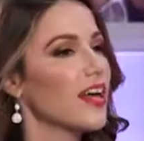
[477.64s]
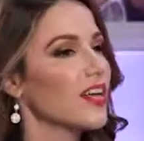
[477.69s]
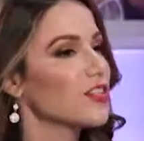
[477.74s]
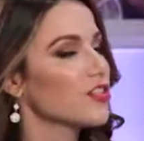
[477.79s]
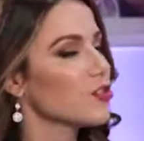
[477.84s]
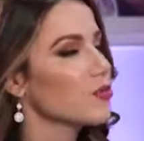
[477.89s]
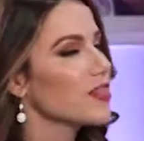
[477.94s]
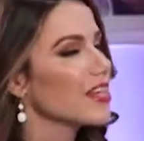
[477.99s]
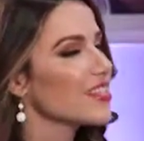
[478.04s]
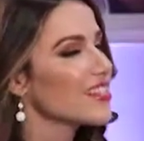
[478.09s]

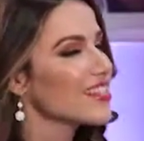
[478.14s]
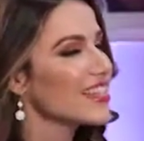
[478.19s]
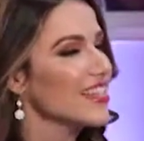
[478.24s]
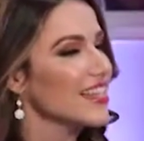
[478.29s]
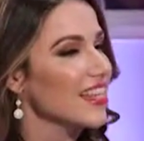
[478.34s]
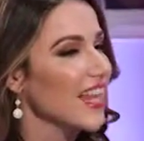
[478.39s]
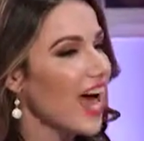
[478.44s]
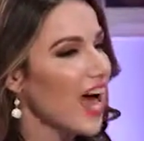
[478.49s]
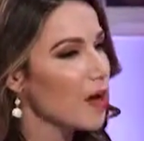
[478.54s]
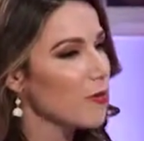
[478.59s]
So let's
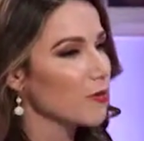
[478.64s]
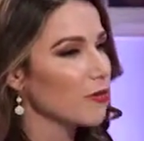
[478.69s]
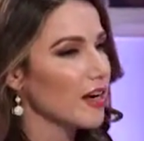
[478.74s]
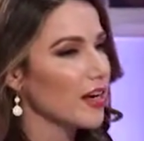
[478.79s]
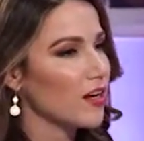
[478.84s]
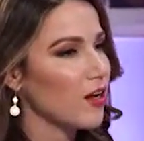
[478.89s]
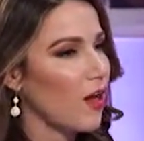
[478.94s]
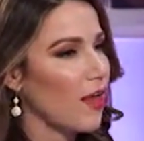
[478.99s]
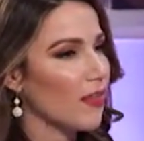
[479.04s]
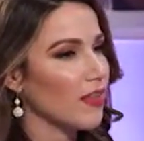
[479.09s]

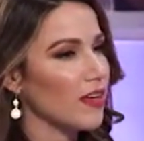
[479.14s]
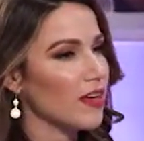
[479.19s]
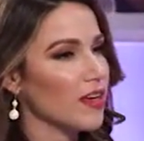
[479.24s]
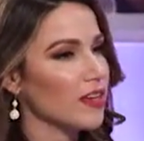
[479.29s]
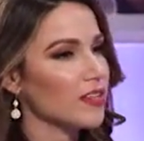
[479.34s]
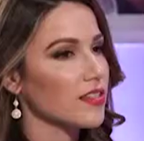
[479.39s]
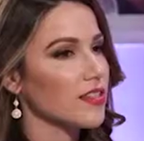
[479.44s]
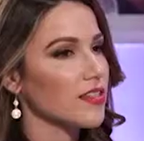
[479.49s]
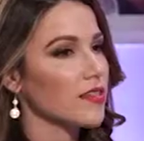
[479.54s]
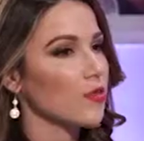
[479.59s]
elaborate on
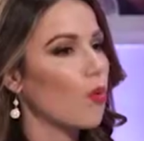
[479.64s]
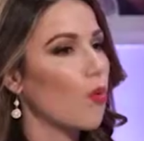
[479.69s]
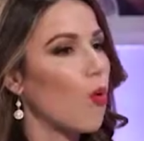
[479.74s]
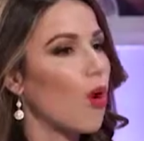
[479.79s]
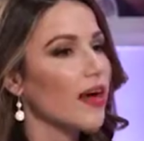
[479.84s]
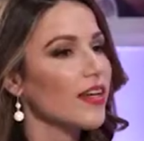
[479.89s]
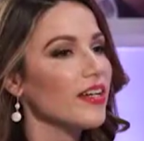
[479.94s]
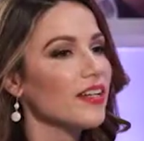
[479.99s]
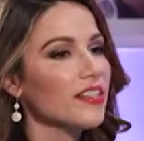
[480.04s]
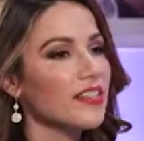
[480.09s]
this.
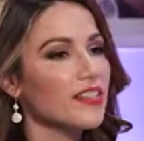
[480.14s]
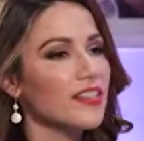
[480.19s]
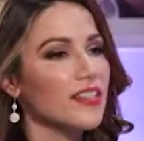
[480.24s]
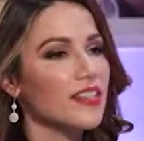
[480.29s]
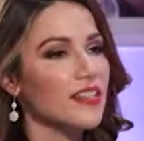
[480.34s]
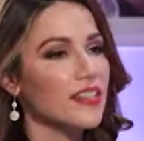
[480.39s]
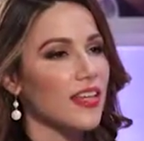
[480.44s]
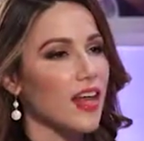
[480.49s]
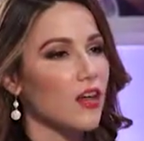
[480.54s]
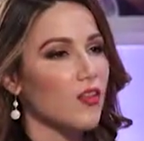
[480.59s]
What is the
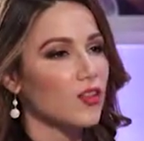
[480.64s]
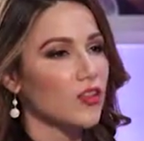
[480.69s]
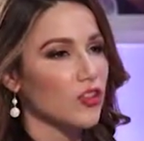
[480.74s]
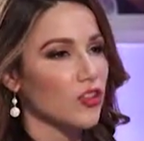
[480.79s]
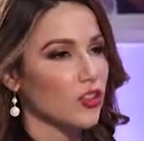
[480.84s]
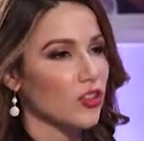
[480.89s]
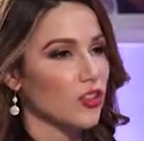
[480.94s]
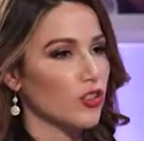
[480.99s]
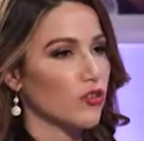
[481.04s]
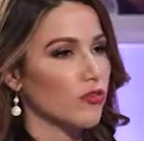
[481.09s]
Cell
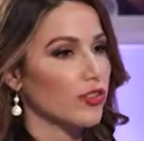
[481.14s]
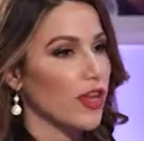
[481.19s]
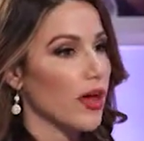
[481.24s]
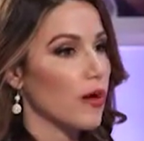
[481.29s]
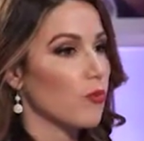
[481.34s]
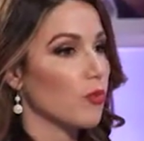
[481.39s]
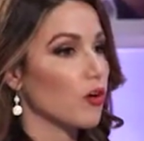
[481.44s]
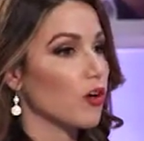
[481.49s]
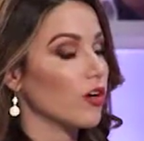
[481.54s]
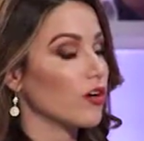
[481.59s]
Surgical
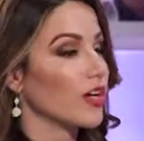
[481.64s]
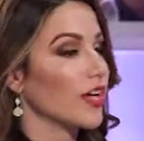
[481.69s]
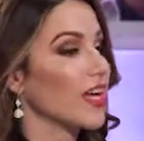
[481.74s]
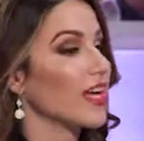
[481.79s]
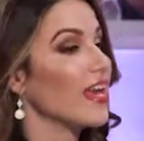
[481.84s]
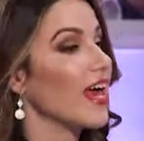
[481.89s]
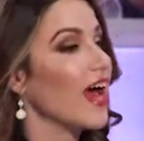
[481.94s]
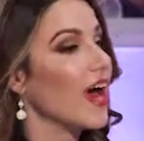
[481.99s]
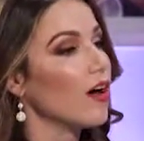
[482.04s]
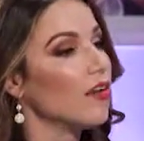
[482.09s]
Network
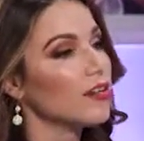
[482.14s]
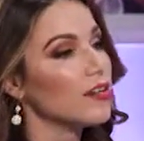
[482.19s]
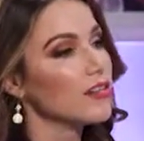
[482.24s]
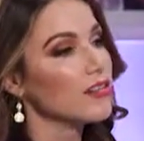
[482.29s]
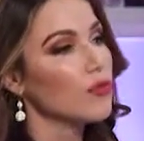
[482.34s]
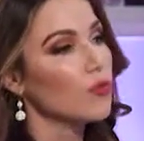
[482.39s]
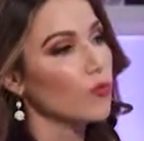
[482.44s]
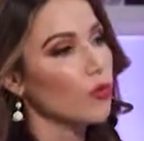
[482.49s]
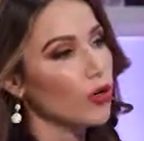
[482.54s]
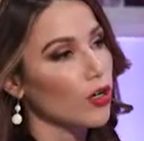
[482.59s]
and how
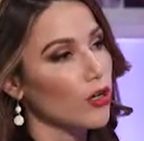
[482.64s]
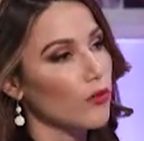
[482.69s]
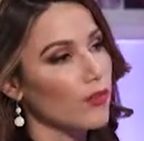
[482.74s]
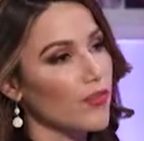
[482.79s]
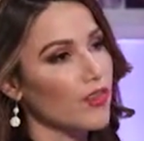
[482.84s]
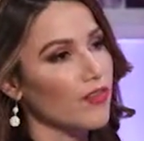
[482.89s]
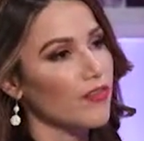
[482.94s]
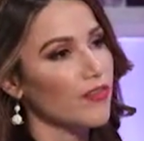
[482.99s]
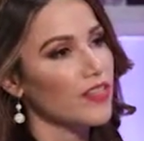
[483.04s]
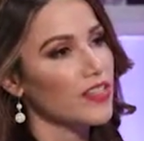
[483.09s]
does it work
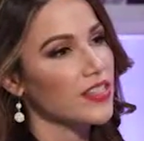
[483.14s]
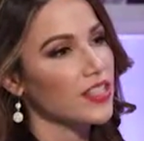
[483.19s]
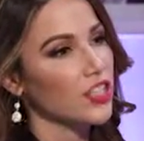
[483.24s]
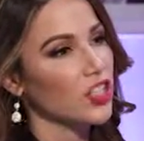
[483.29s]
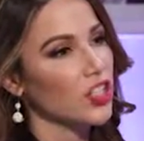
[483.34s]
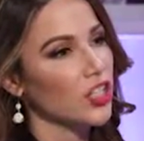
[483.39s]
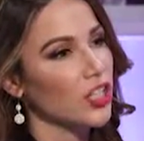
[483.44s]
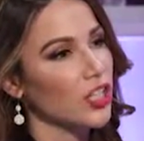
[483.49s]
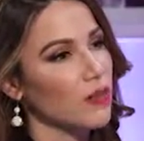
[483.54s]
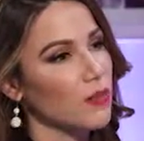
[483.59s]
with the
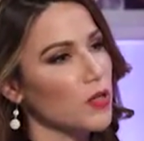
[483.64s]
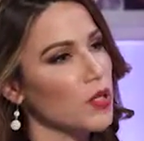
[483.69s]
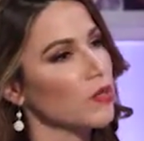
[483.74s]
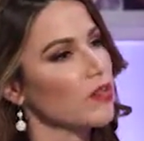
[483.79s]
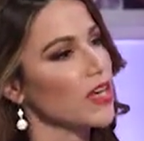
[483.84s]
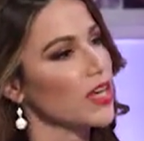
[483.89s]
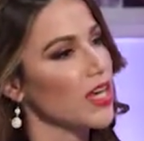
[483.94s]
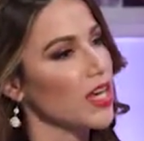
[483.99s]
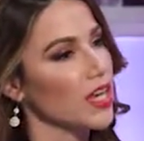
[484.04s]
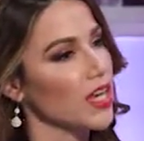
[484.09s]
physician
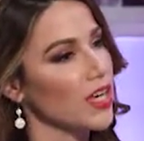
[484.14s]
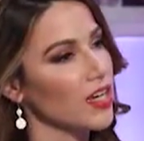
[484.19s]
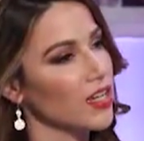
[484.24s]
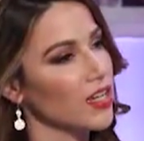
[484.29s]
community?